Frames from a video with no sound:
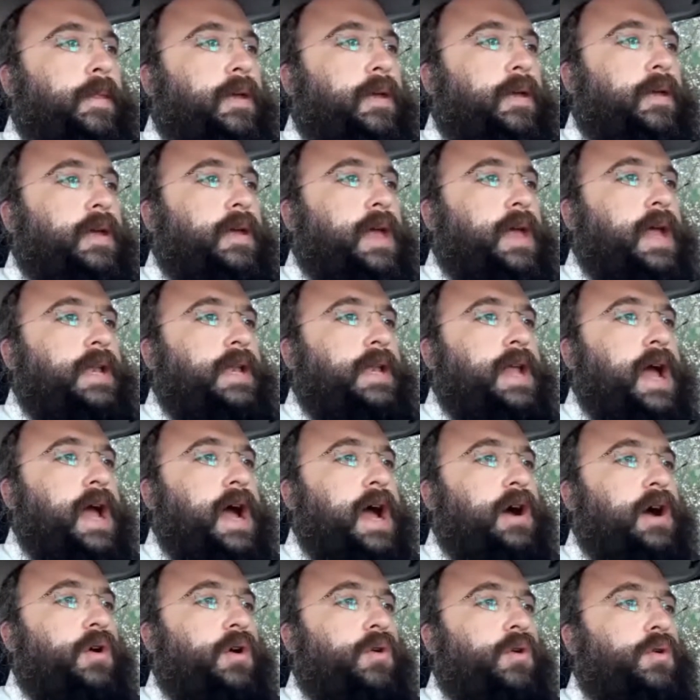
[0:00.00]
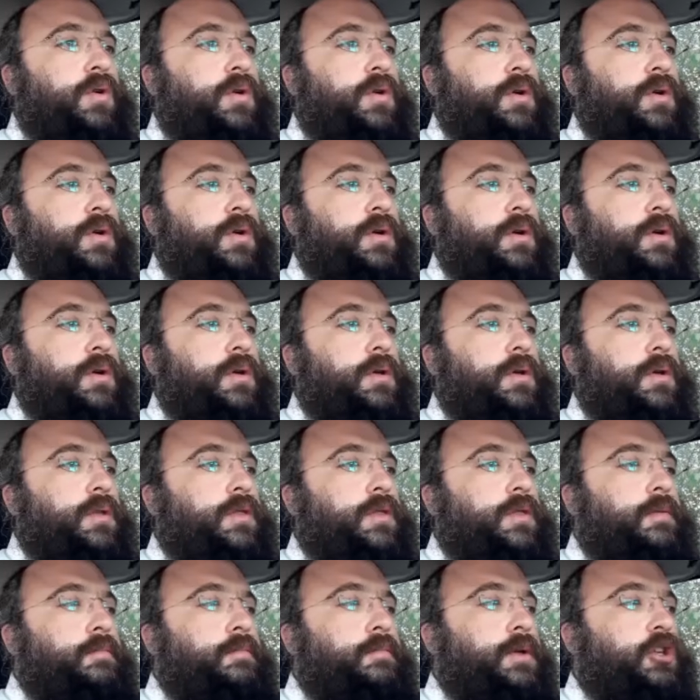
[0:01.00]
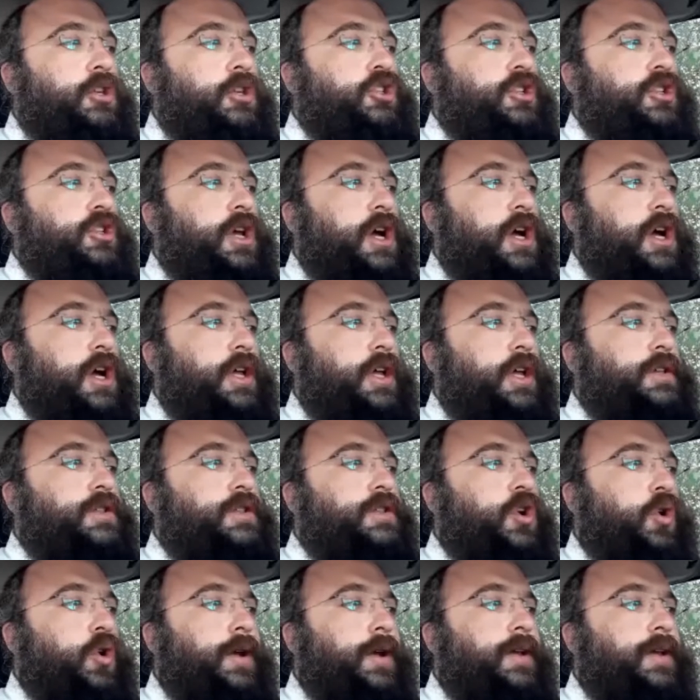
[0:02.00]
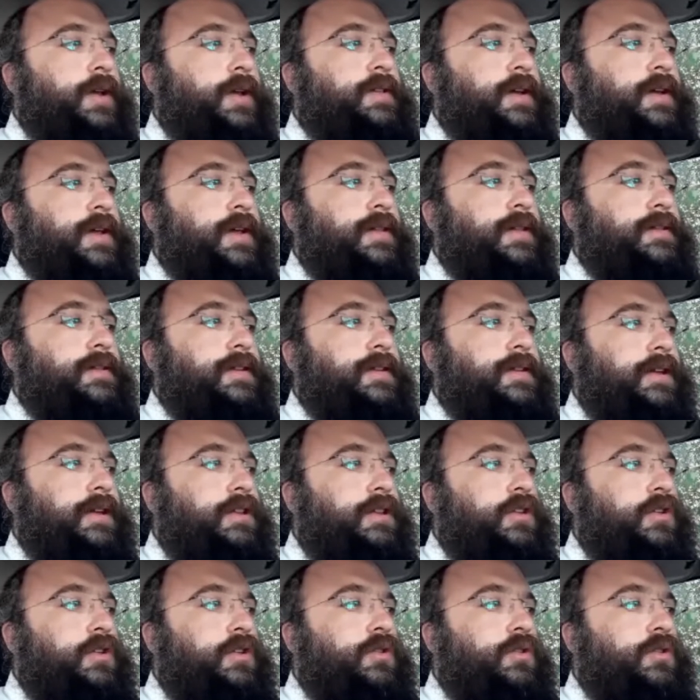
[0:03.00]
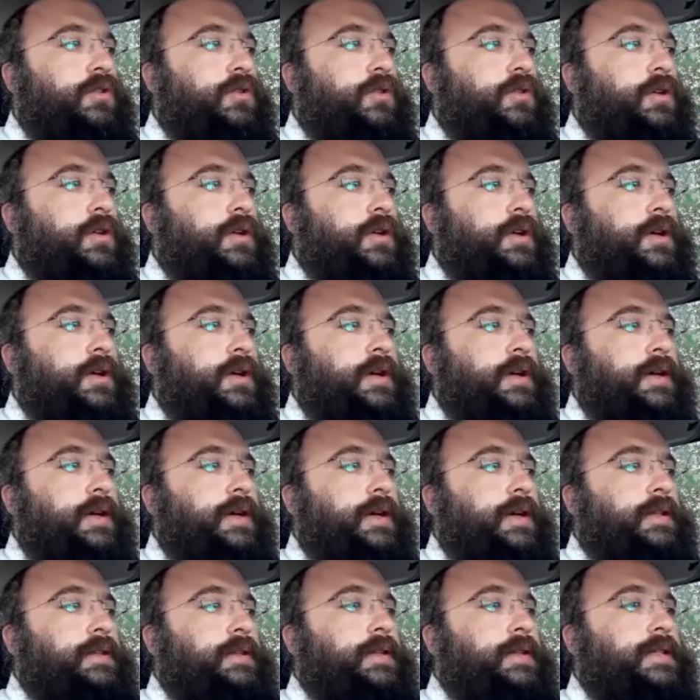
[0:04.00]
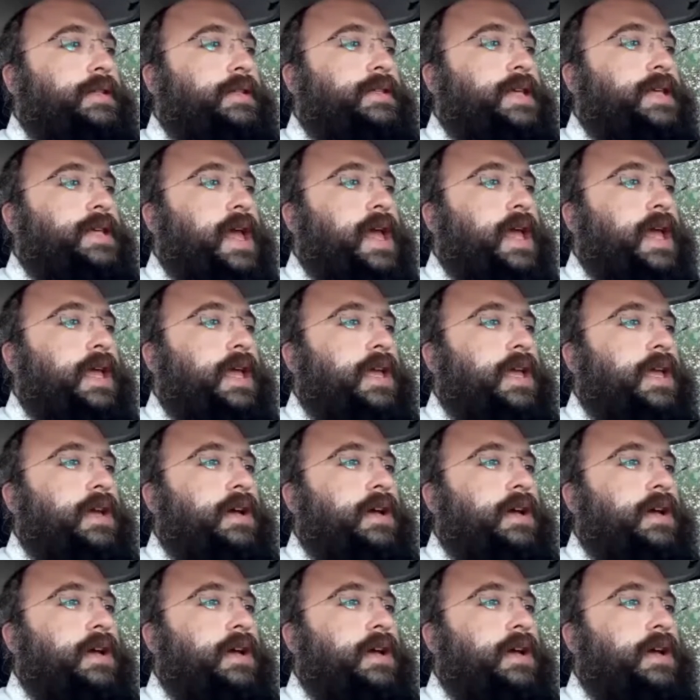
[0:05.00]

And now the Mishnah is going to continue to say